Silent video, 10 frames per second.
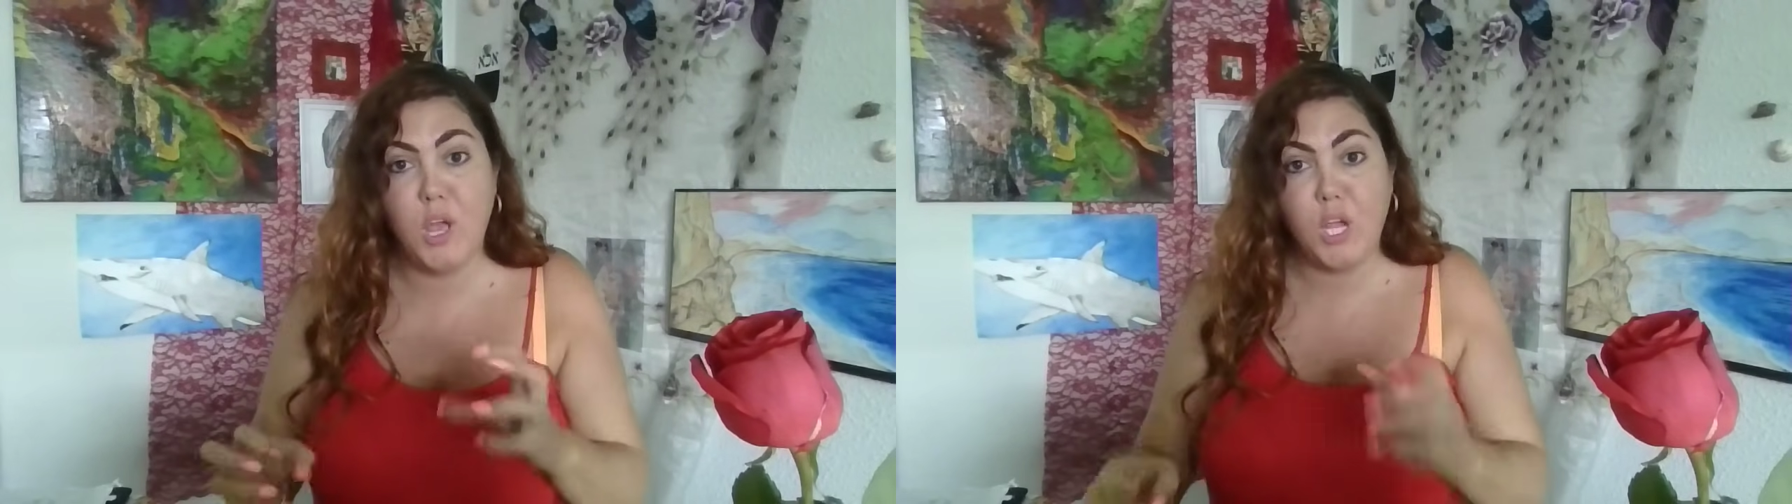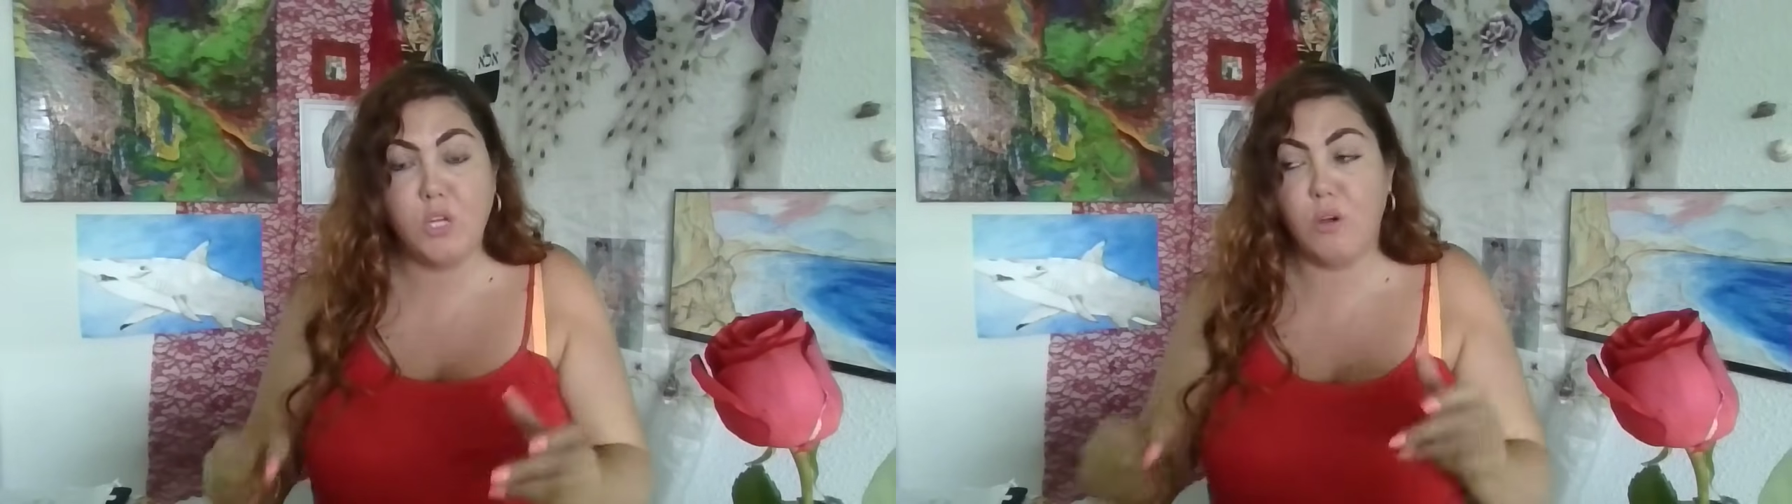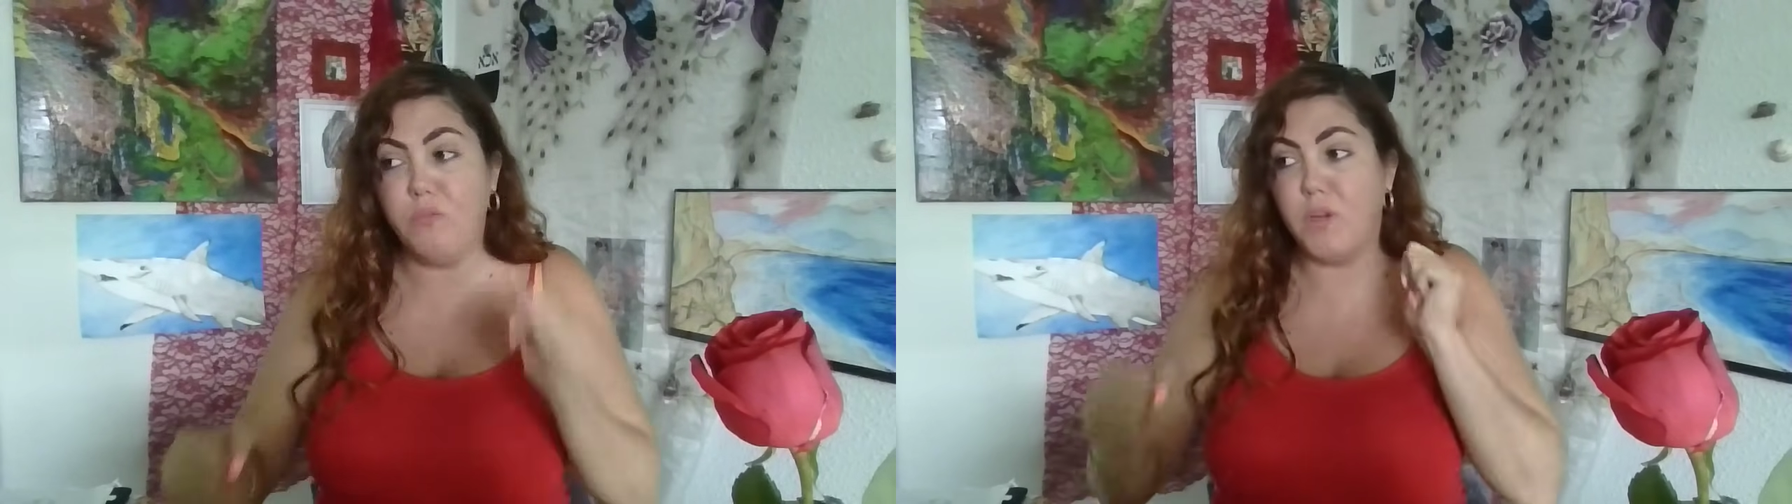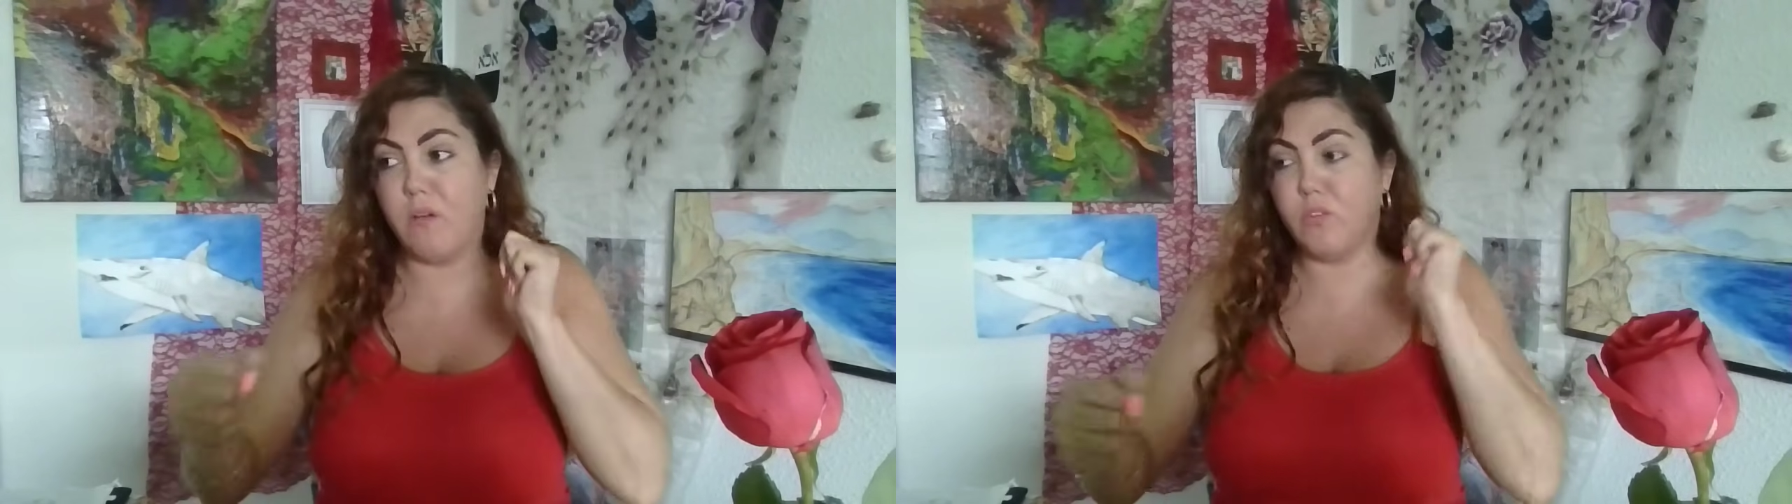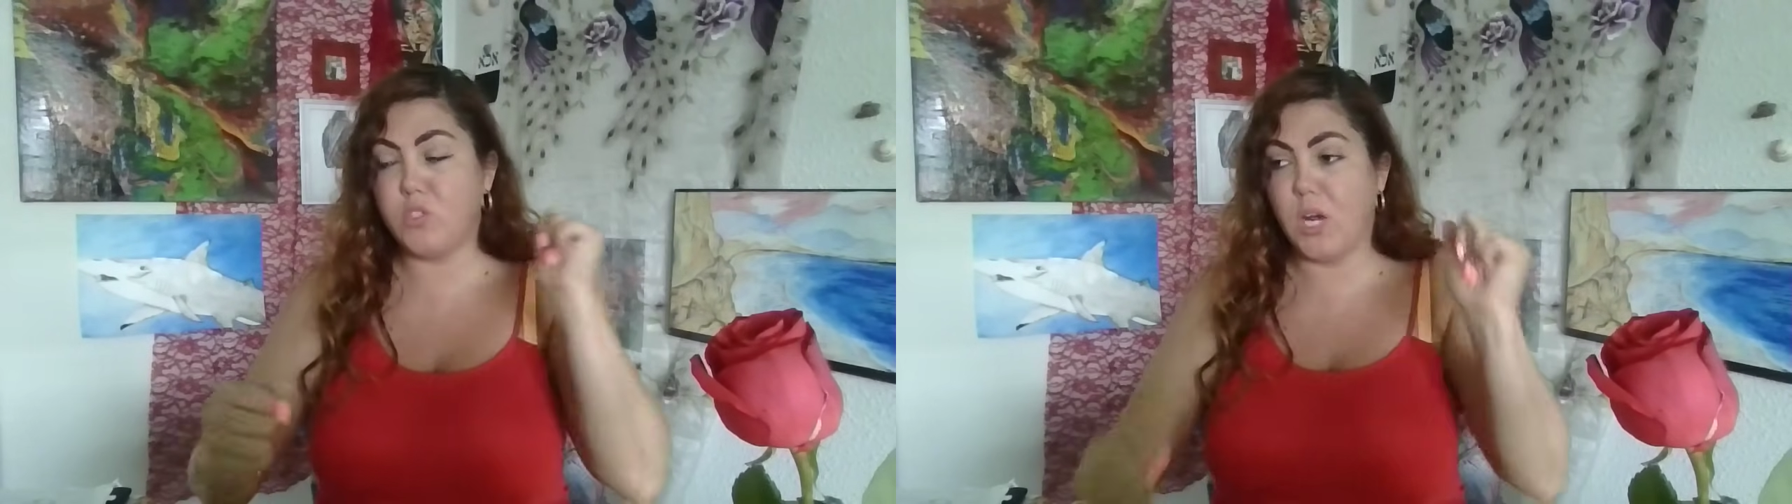You know, if you
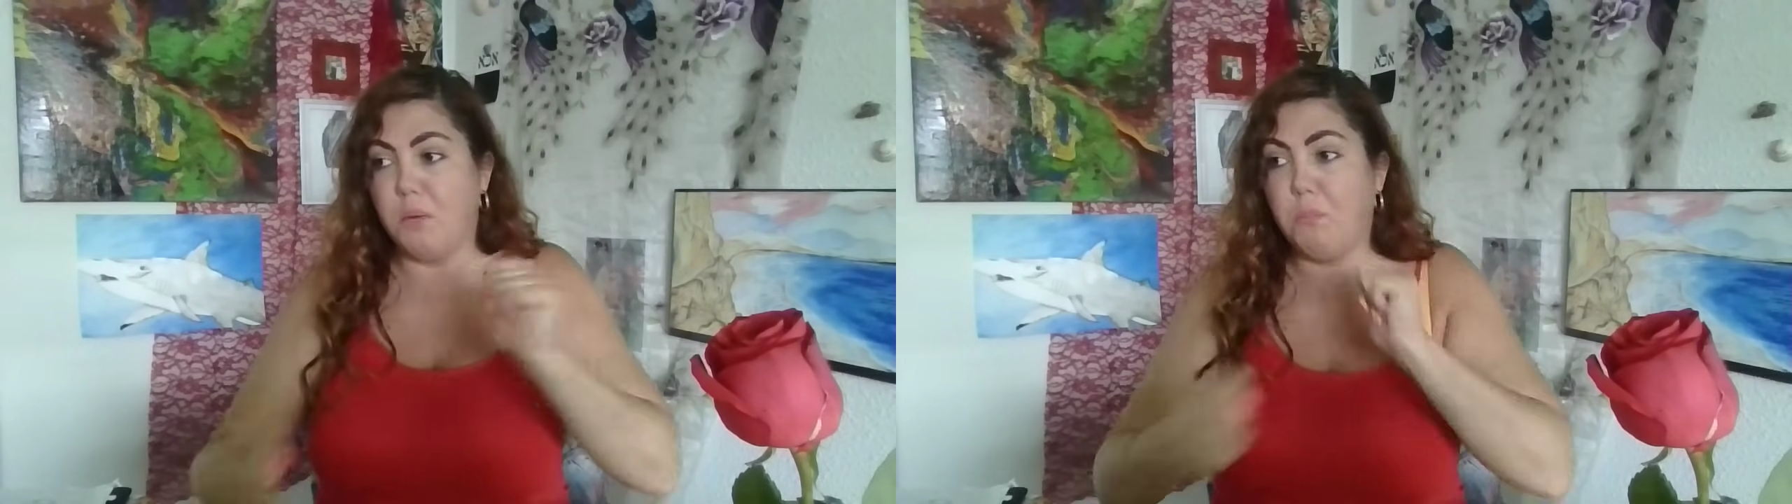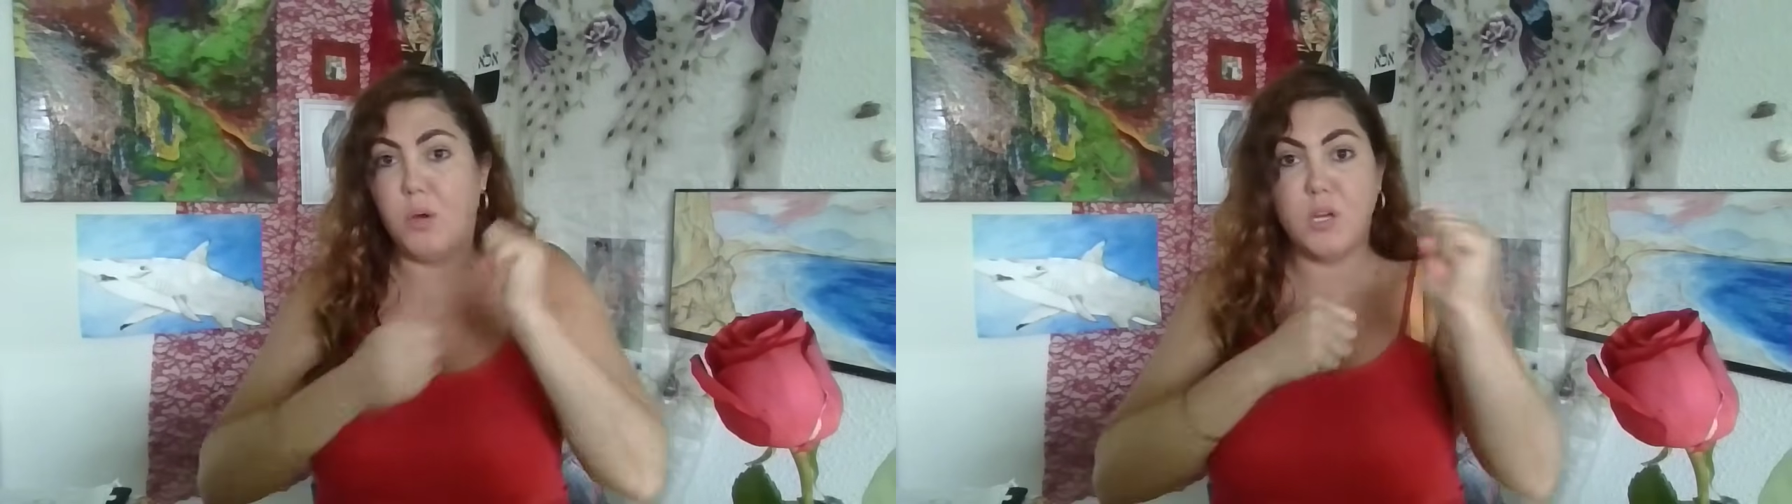ever tried to put